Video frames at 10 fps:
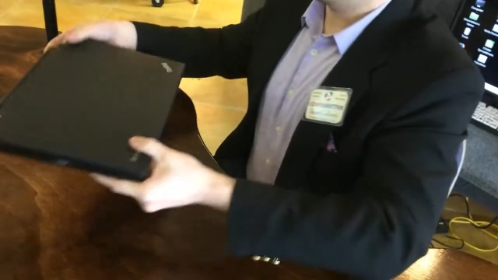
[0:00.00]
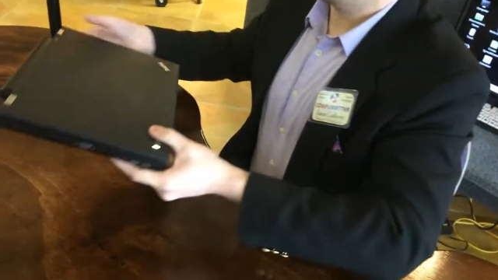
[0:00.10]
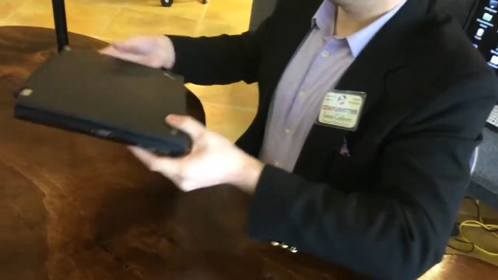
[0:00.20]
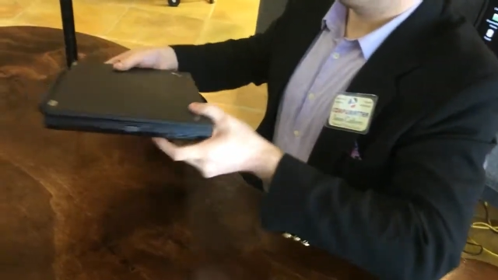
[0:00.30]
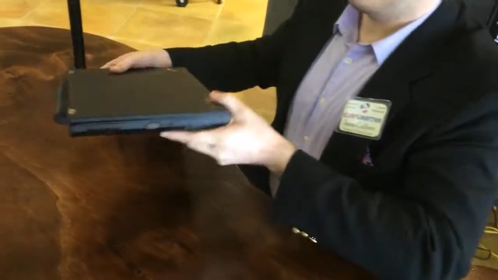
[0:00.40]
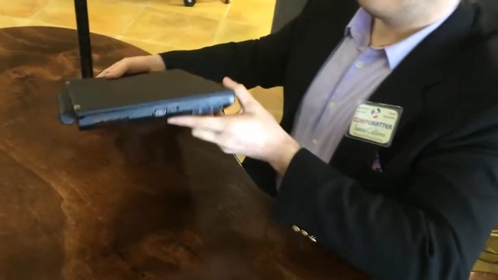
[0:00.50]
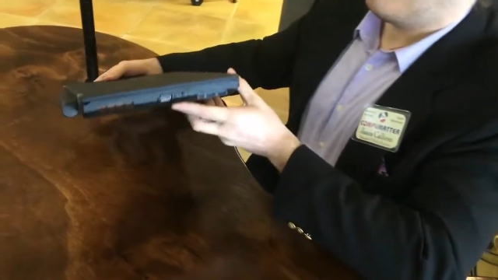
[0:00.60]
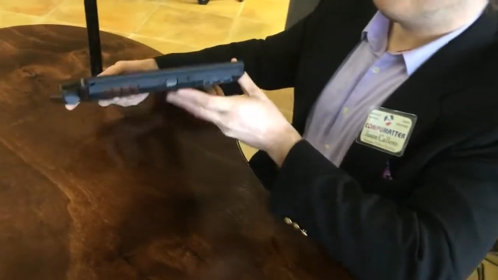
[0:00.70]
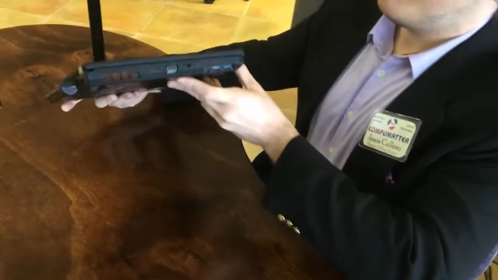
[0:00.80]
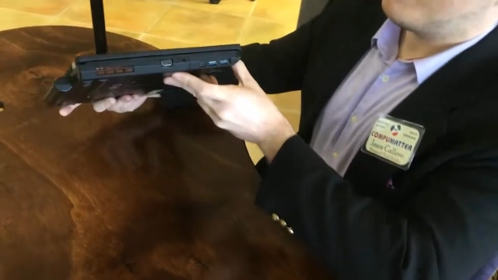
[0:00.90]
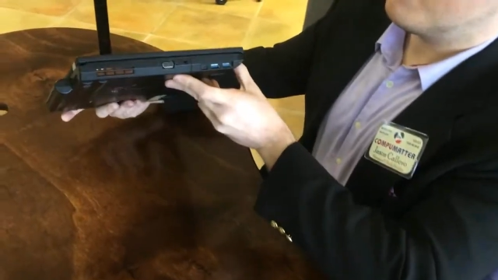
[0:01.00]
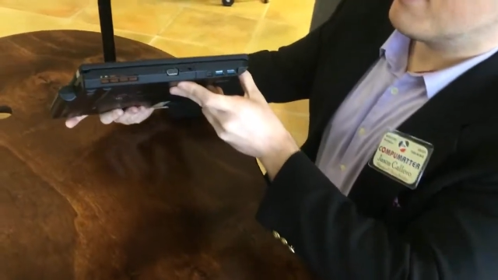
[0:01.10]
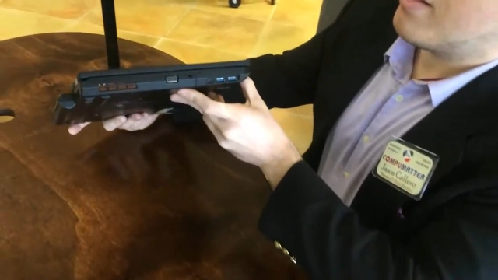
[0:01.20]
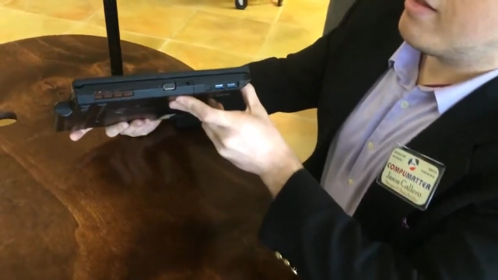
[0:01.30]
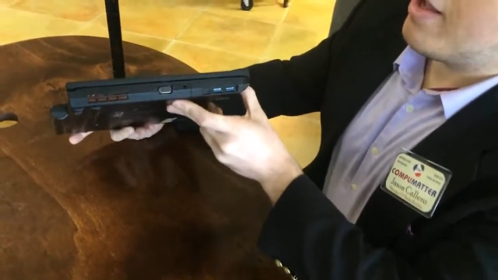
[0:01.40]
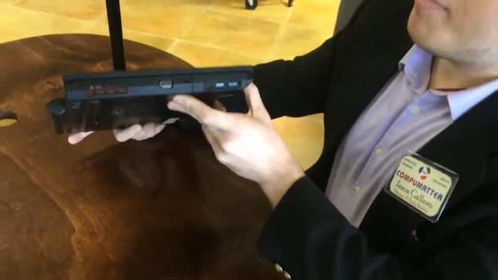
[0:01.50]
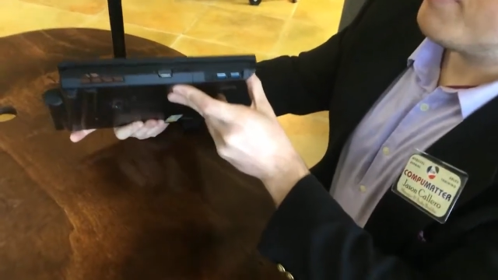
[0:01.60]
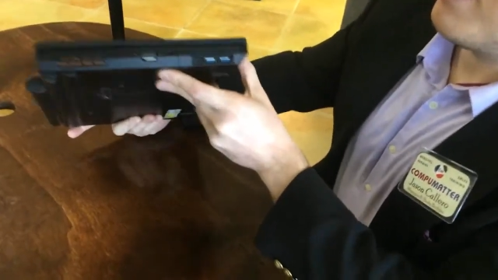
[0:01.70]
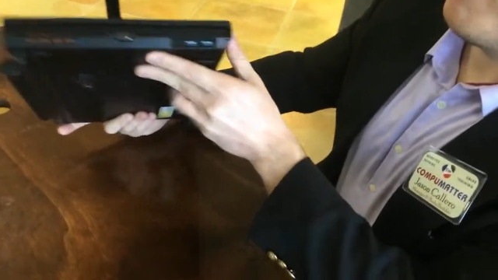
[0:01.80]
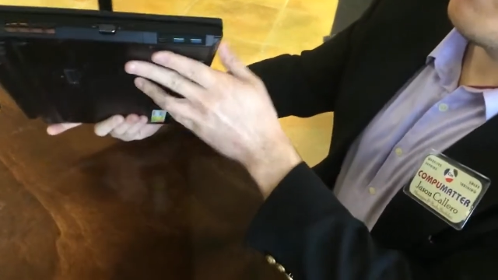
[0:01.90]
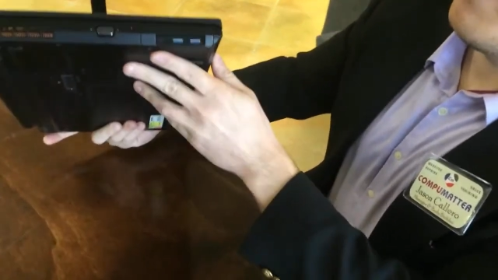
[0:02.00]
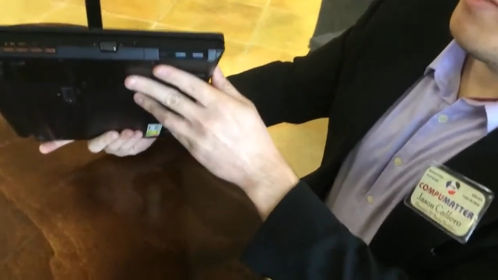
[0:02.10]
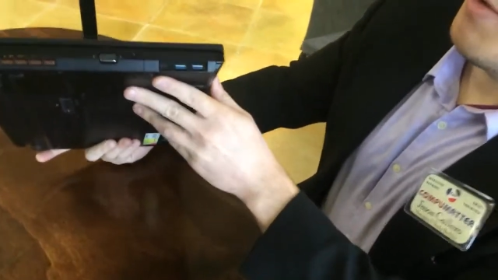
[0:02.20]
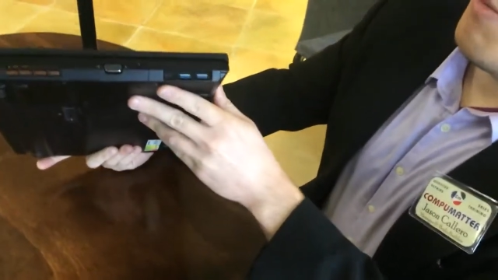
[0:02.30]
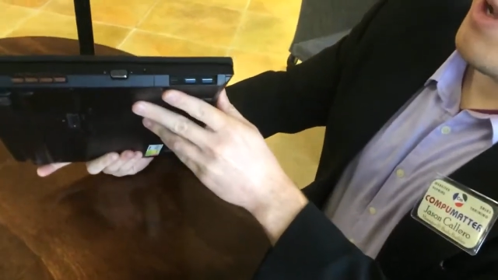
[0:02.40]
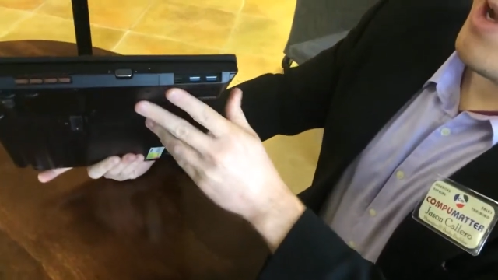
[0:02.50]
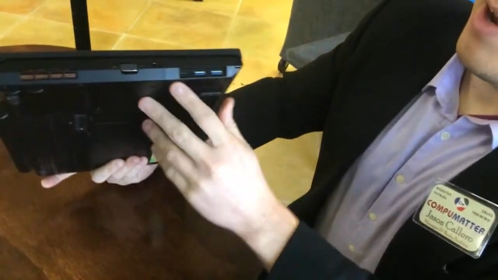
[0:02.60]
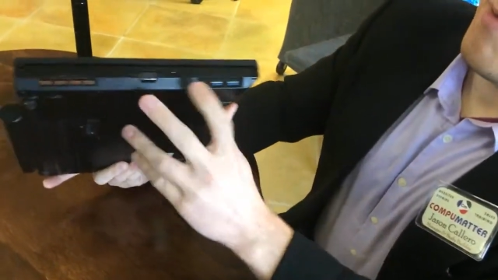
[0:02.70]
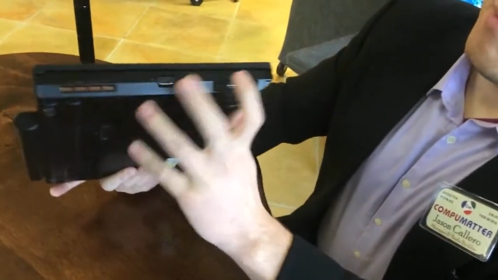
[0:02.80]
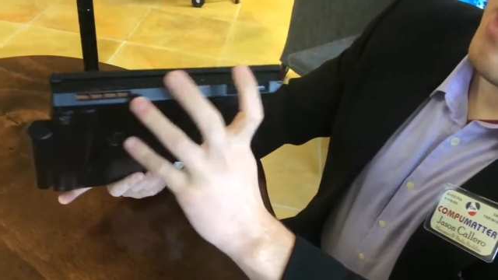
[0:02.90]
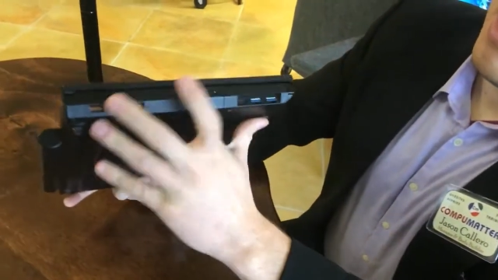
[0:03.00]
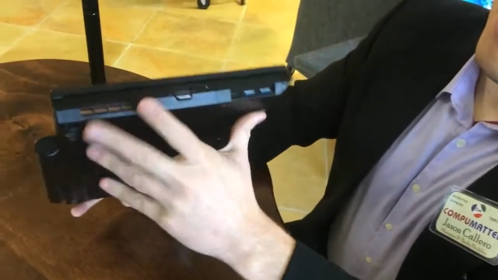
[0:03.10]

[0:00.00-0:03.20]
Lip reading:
(no speaker visible)